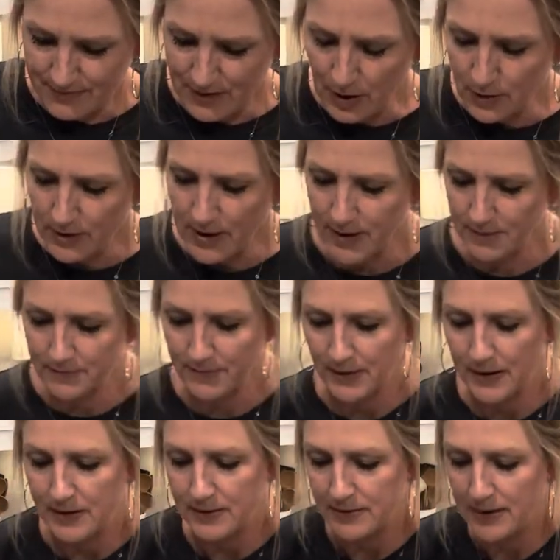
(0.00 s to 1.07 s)
Okay,
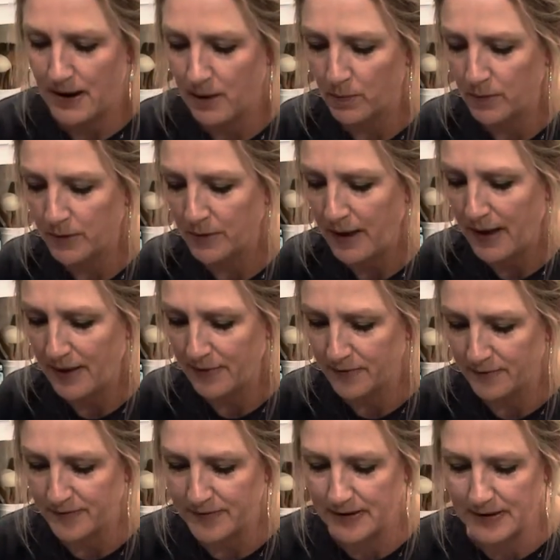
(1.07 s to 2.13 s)
now we'll add the
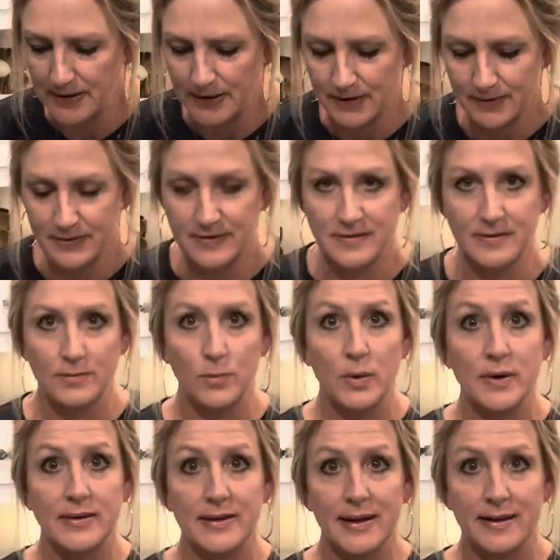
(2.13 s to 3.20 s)
vanilla. This is
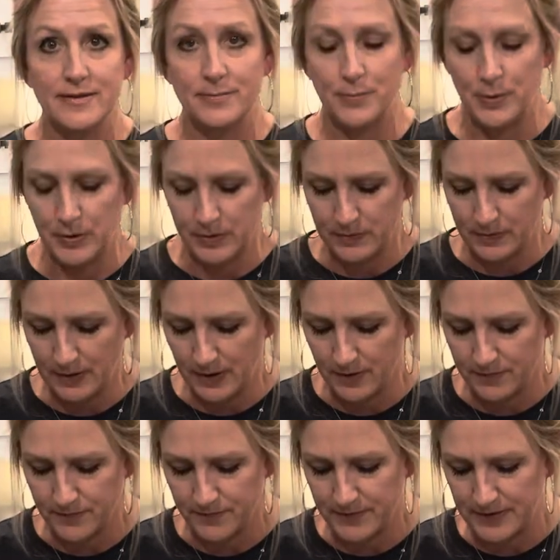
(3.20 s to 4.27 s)
1 teaspoon of
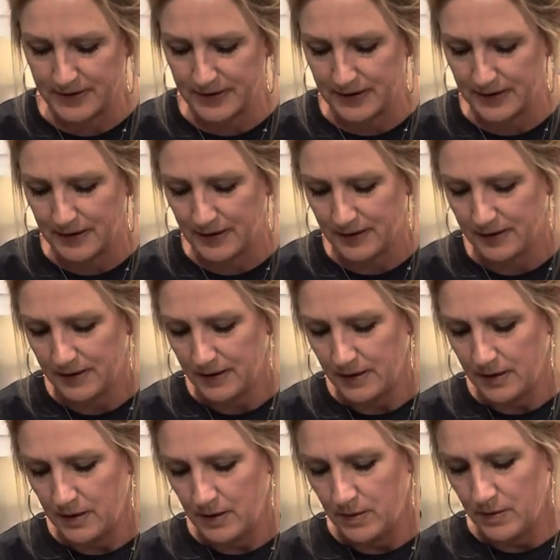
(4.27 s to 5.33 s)
vanilla.
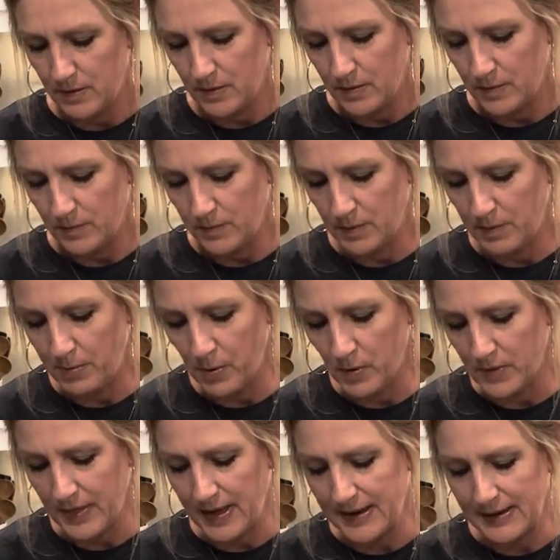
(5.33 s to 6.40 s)
We'll
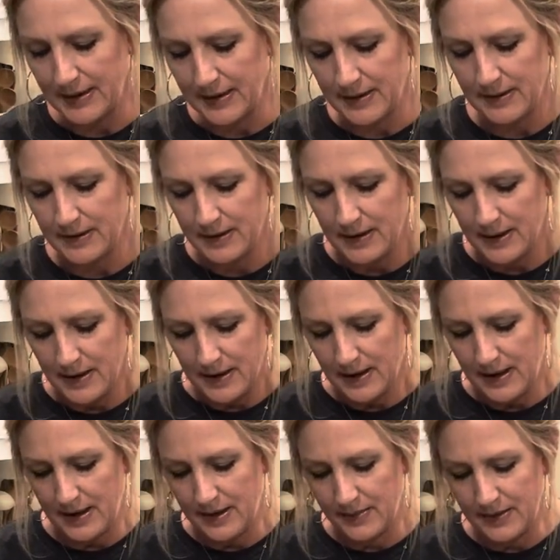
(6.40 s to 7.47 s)
pour that in.
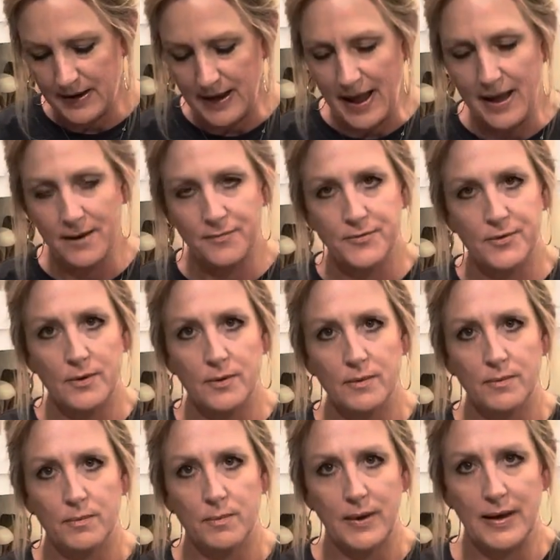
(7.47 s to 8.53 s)
And then after
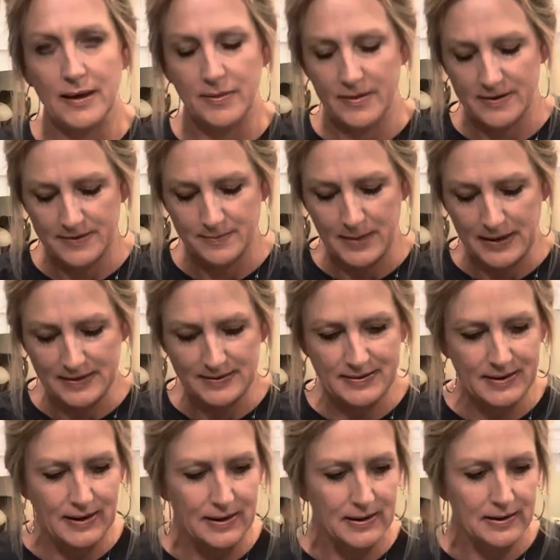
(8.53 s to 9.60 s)
we get this mixed
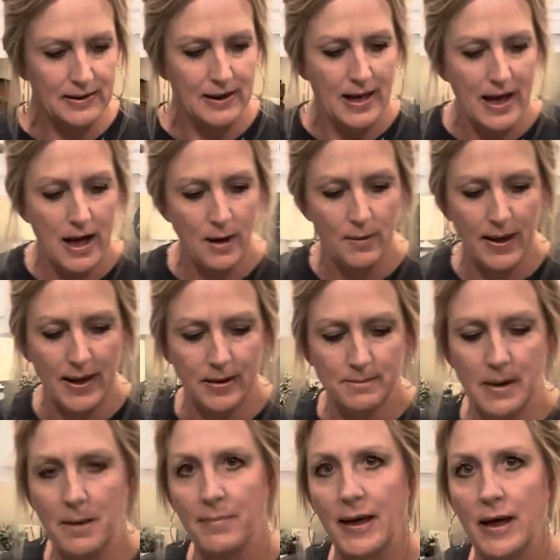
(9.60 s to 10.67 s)
in, I'll add
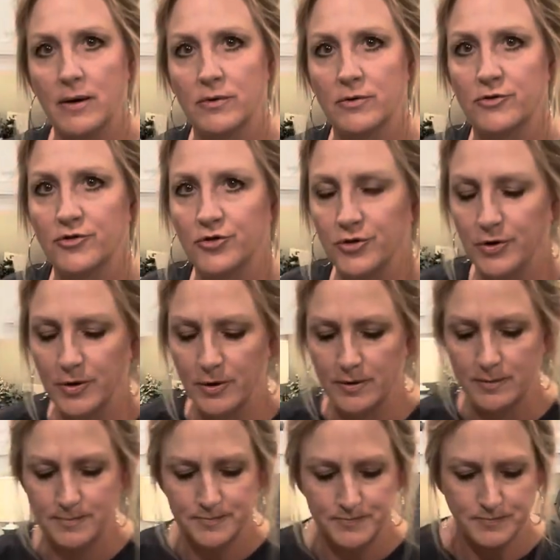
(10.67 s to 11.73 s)
my powdered
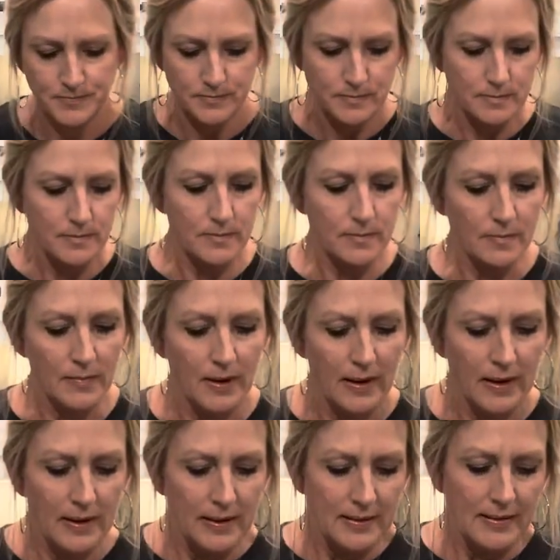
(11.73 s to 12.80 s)
sugar.
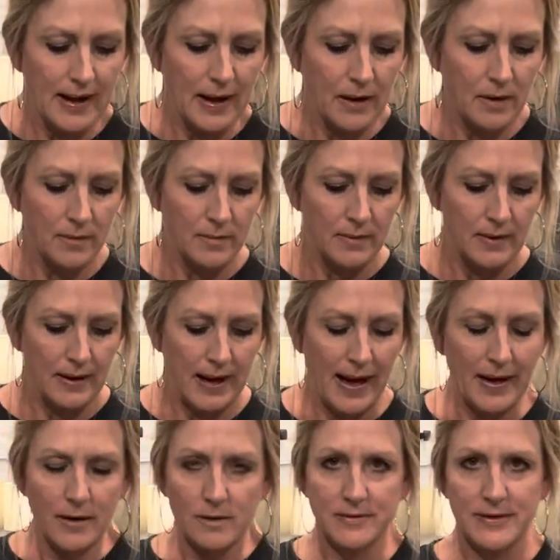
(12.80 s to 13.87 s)
Now, I
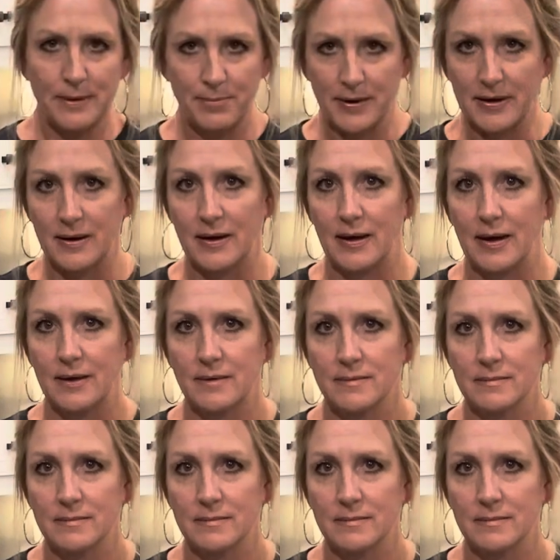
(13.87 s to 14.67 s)
don't typically